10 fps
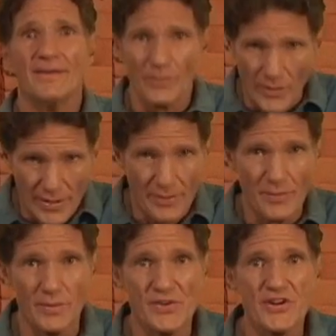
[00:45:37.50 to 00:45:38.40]
We
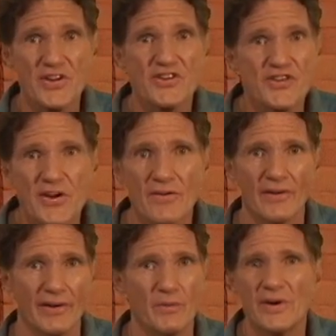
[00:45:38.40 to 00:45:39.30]
would
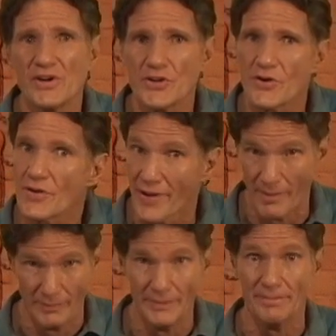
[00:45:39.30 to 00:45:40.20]
sincerely reassure
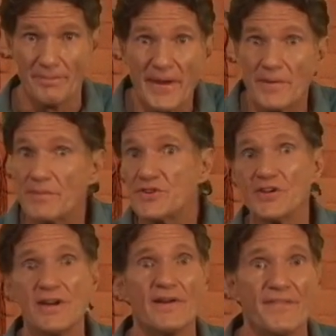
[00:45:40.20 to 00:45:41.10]
them and make them
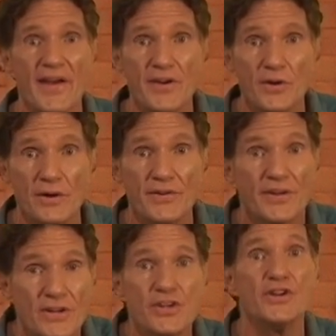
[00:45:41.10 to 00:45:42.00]
see that they could
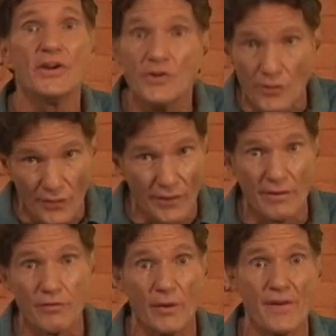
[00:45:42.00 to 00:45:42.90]
continue to
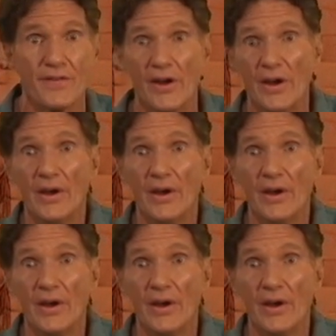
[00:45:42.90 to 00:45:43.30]
live with,